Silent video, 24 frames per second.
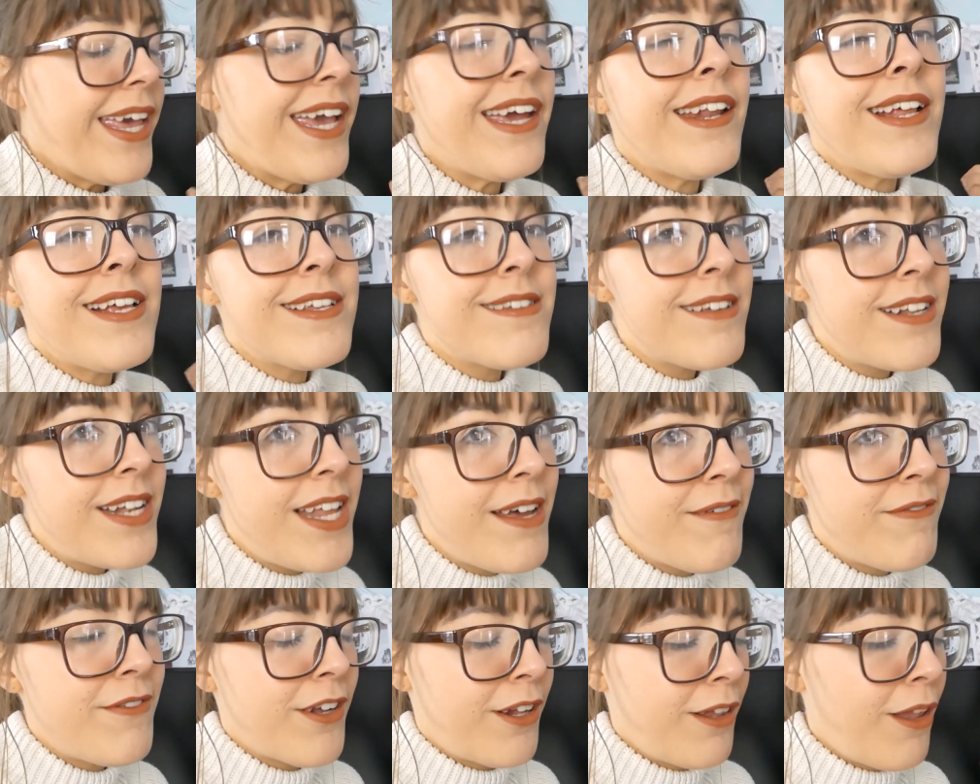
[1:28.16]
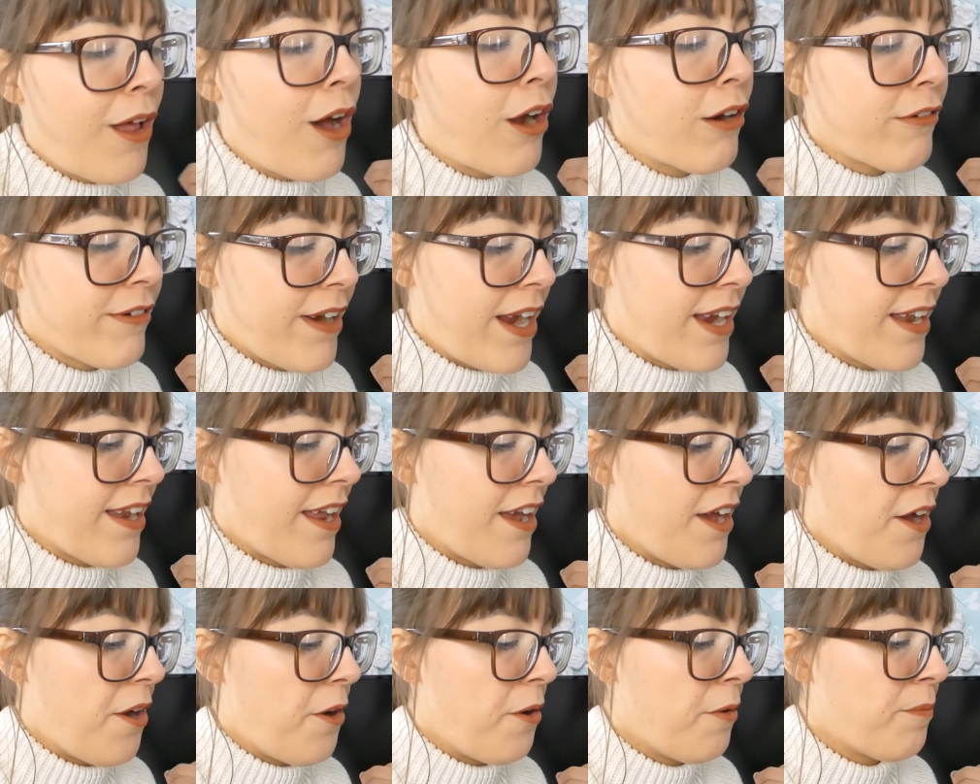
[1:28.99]
it is 11 o'clock right
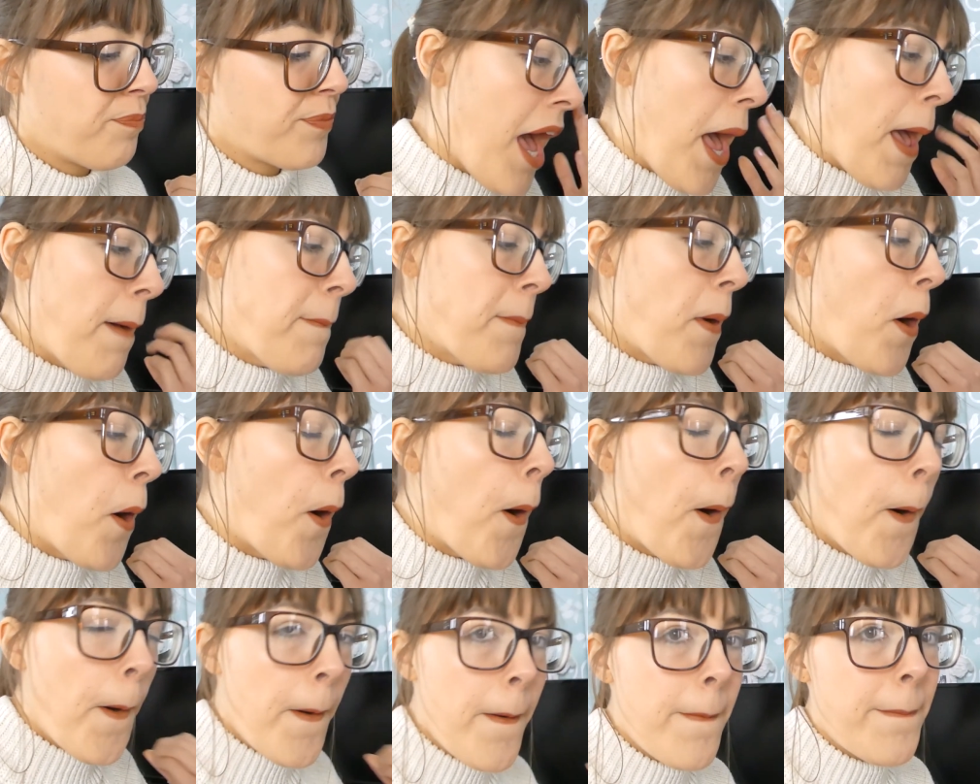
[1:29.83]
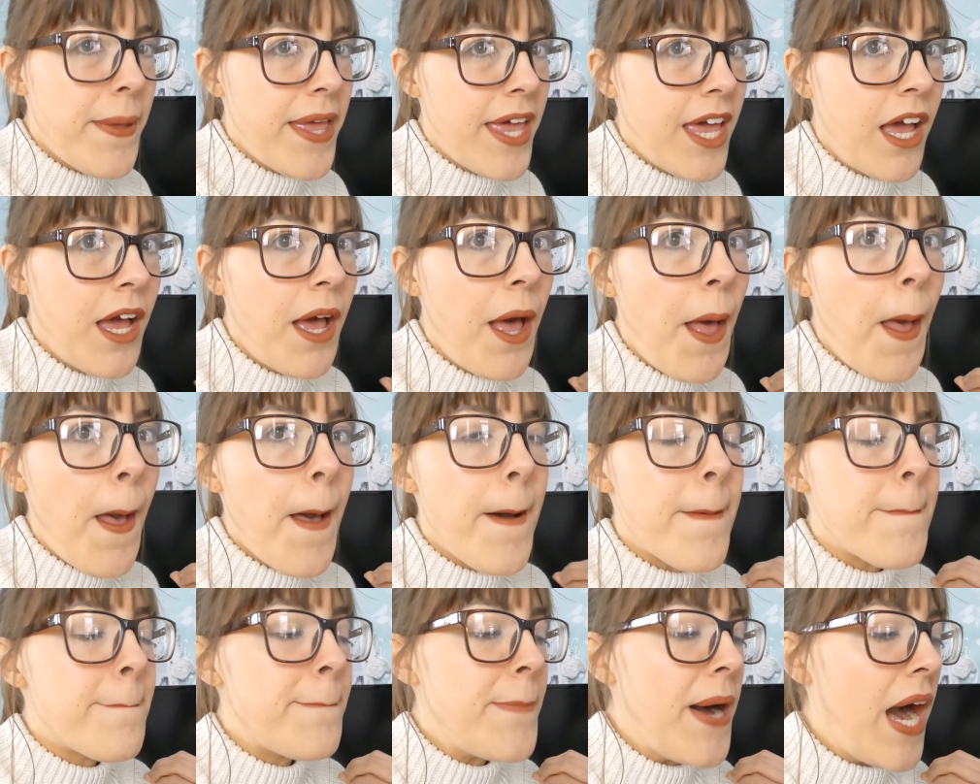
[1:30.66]
now. I'm hoping
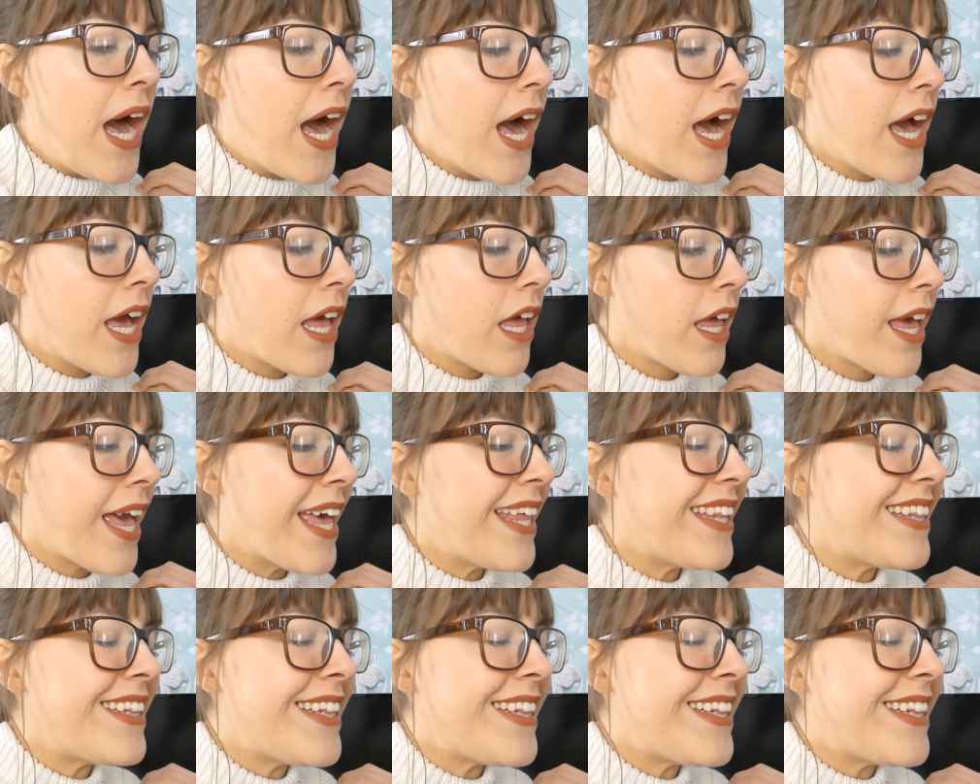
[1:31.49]
by at